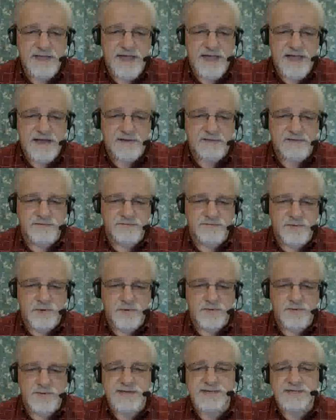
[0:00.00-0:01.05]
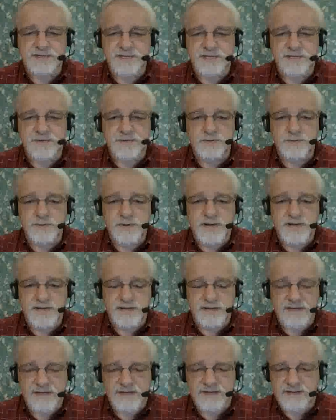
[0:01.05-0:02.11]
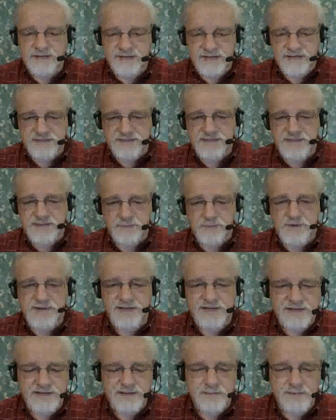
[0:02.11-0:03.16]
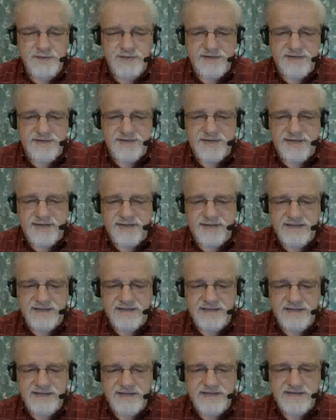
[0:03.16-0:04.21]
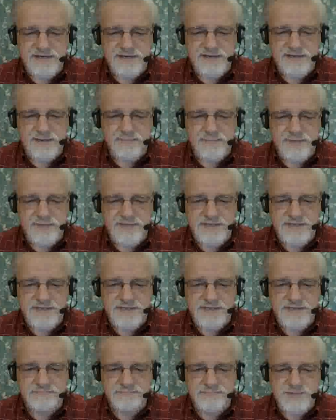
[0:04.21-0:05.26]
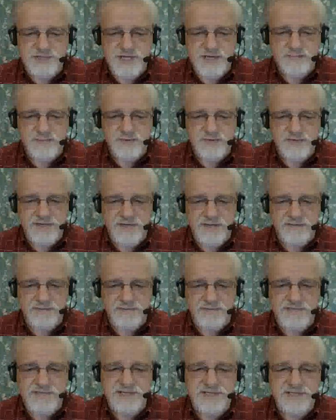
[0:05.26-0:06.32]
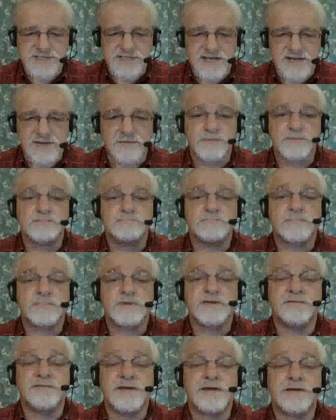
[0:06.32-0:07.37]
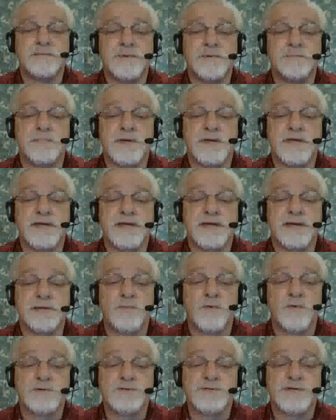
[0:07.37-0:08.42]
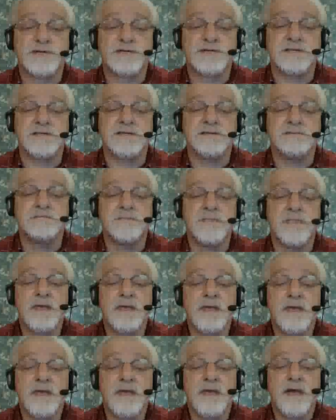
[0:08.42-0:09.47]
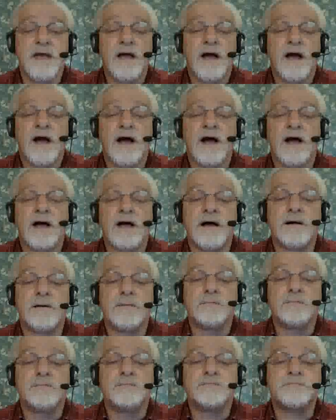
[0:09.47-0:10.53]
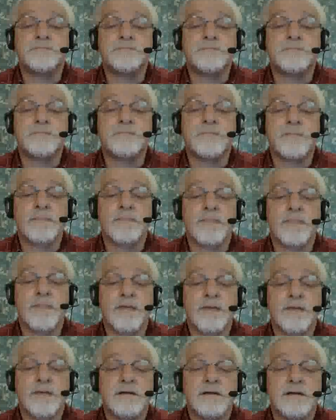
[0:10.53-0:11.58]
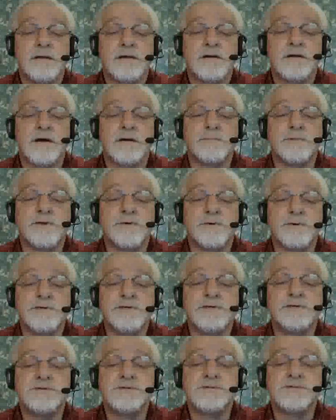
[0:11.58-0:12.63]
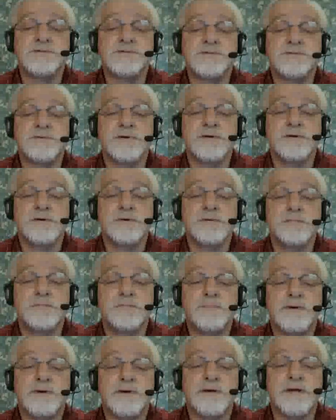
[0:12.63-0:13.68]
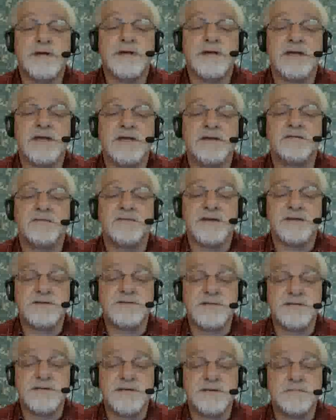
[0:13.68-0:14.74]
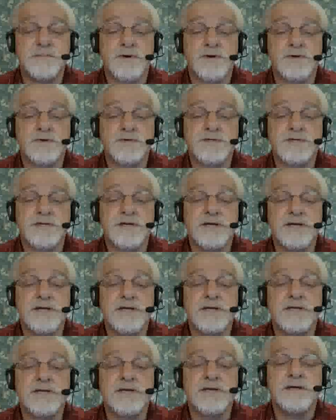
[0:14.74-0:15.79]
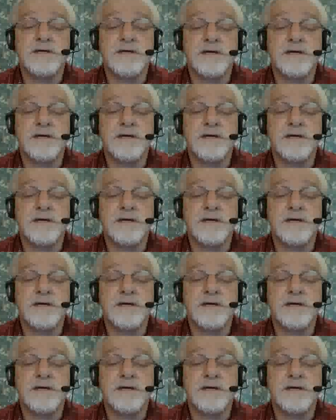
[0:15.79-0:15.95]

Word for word: out of OSU. Uh, it then went independent, and he ended up at the Chamber of Commerce. He's now living up in Bellingham, Washington. Um, Commodore Users Group, Innovation in Motion,